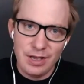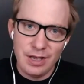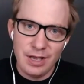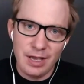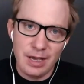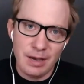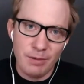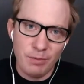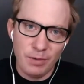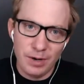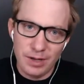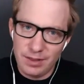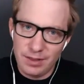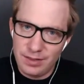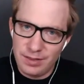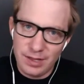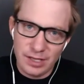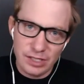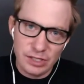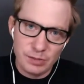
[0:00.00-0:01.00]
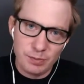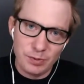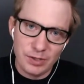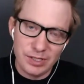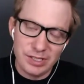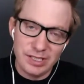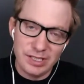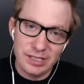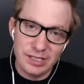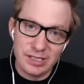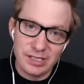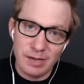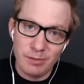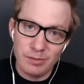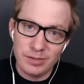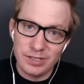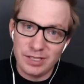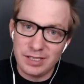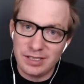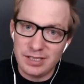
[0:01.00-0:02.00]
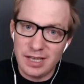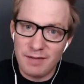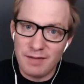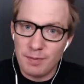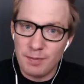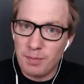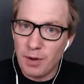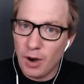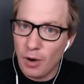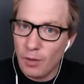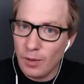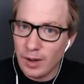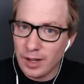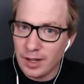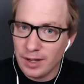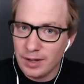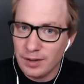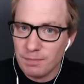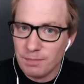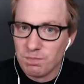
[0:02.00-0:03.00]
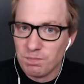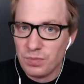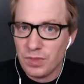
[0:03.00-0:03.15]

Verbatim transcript: And one of the things Springsteen said was that David Bowie